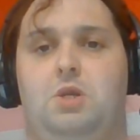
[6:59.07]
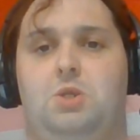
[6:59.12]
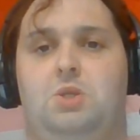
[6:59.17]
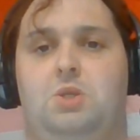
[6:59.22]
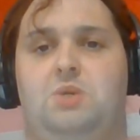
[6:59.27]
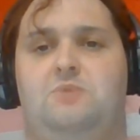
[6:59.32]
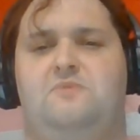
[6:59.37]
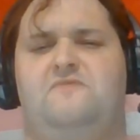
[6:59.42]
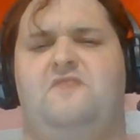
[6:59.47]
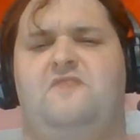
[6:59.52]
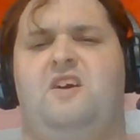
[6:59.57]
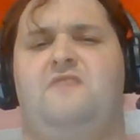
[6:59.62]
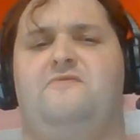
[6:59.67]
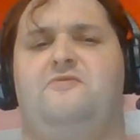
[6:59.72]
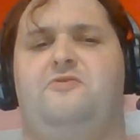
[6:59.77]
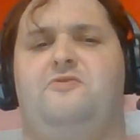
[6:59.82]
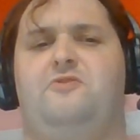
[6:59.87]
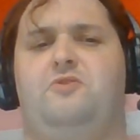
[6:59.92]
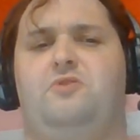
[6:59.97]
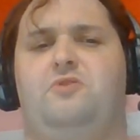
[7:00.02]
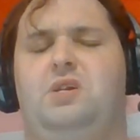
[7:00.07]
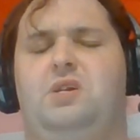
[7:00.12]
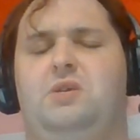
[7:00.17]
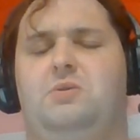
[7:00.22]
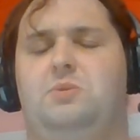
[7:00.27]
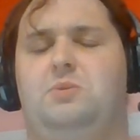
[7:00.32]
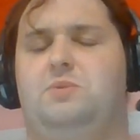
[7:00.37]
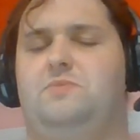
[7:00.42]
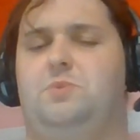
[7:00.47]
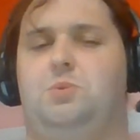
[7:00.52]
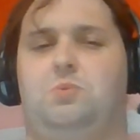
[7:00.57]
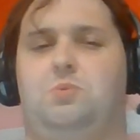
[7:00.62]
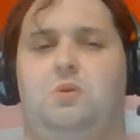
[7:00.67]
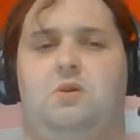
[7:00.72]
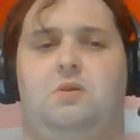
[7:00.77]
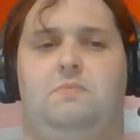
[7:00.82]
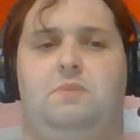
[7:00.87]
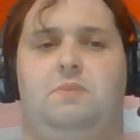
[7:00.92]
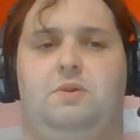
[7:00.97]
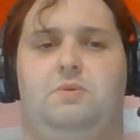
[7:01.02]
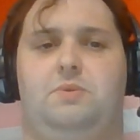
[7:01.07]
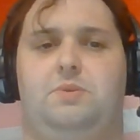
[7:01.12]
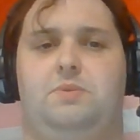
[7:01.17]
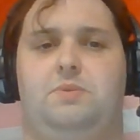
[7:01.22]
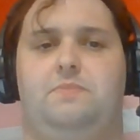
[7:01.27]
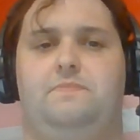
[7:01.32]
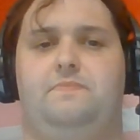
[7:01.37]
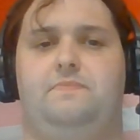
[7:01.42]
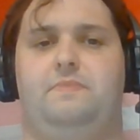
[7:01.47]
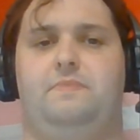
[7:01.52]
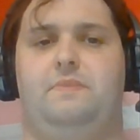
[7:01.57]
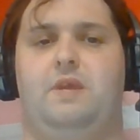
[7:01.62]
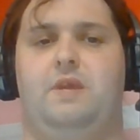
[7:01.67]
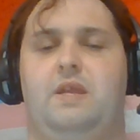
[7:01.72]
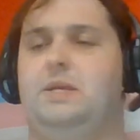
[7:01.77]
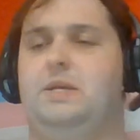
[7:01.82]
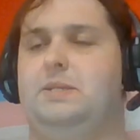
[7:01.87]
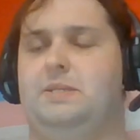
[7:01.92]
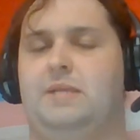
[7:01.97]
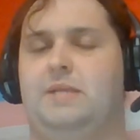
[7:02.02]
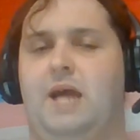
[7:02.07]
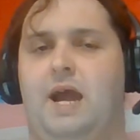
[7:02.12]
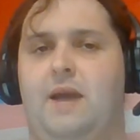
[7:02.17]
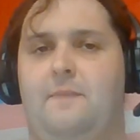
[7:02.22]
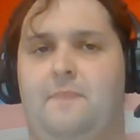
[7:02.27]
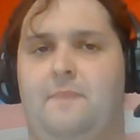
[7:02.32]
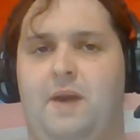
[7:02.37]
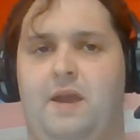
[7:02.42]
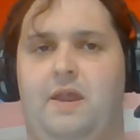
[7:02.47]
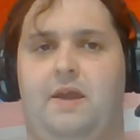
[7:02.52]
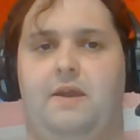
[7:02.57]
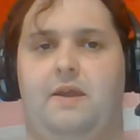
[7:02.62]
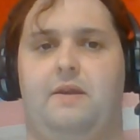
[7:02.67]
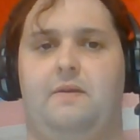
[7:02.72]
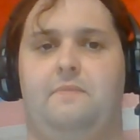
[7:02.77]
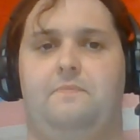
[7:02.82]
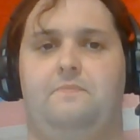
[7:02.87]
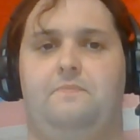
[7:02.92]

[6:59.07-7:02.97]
She survived 30 years of drug abuse and is diabetic.